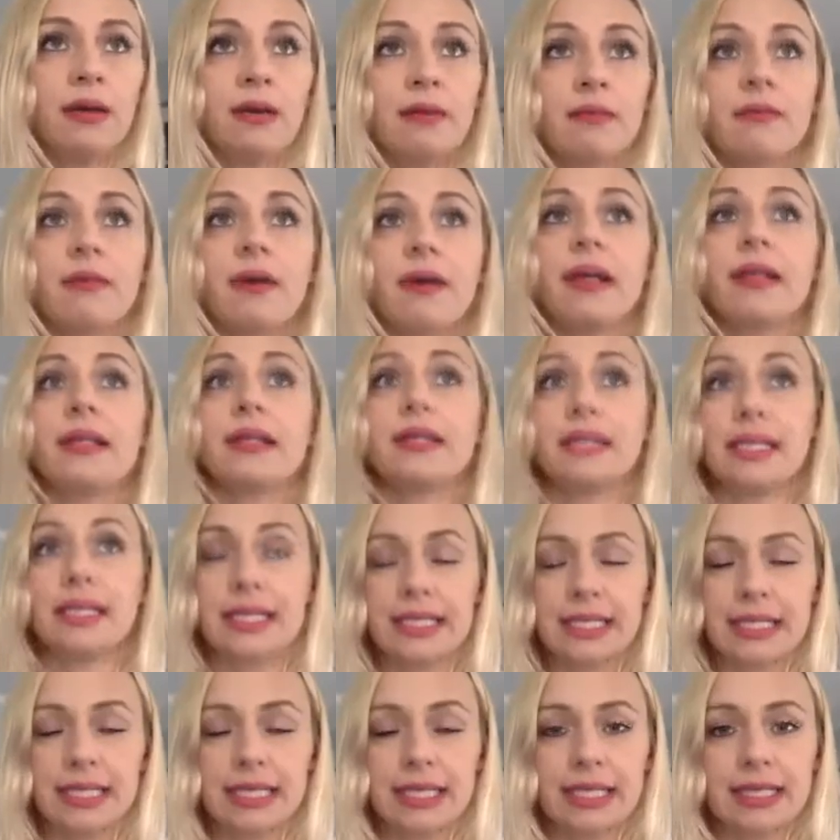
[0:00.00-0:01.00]
violent
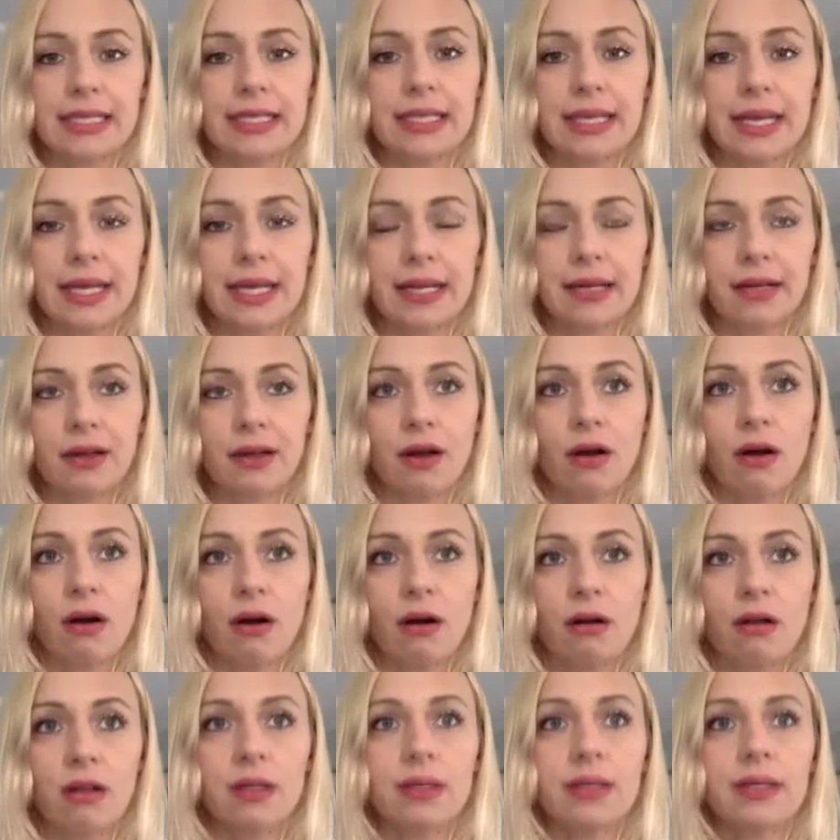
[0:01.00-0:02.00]
incident, and
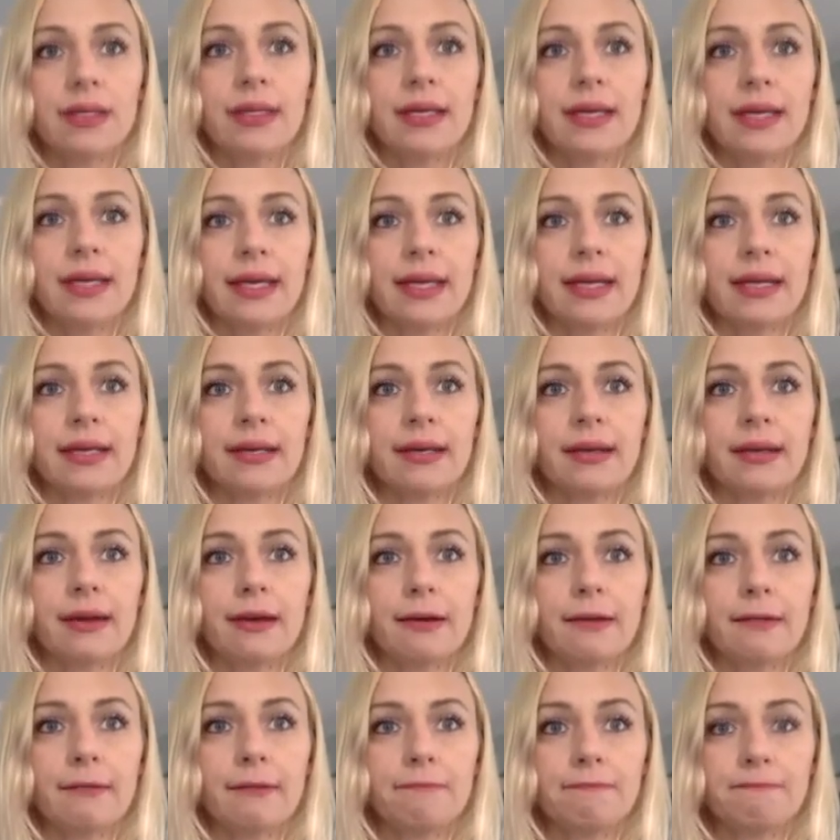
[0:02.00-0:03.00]
call and
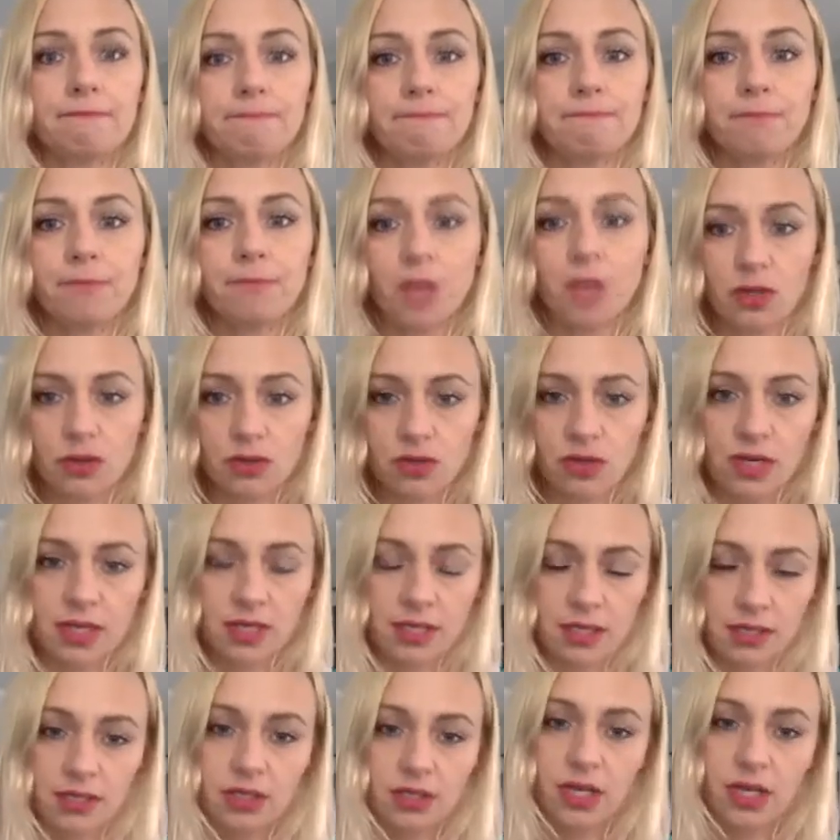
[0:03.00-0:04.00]
go straight
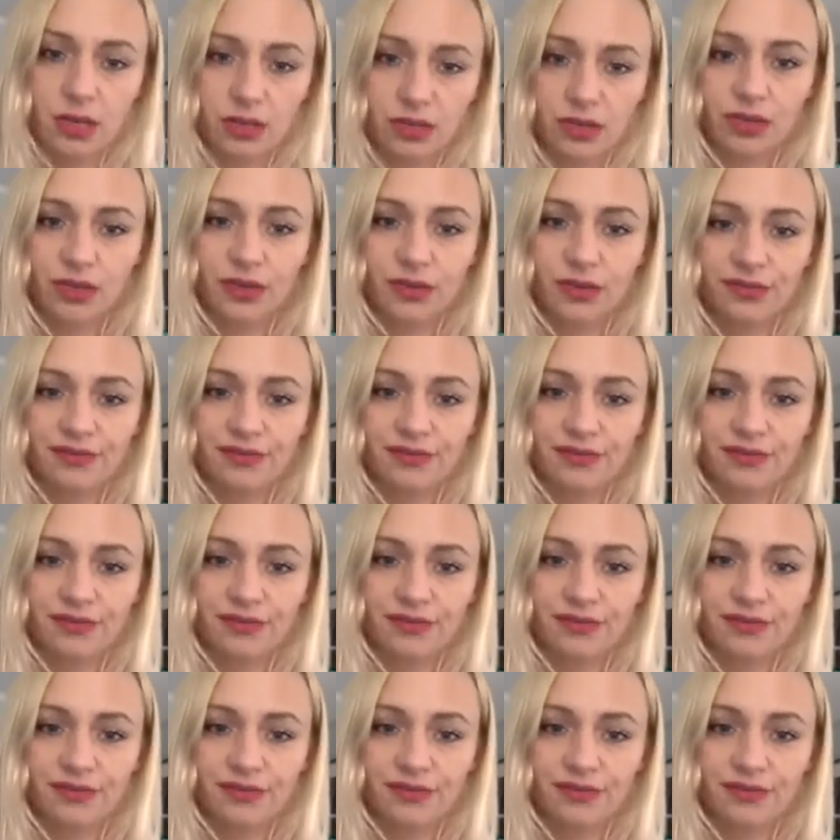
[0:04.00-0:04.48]
to the shelter.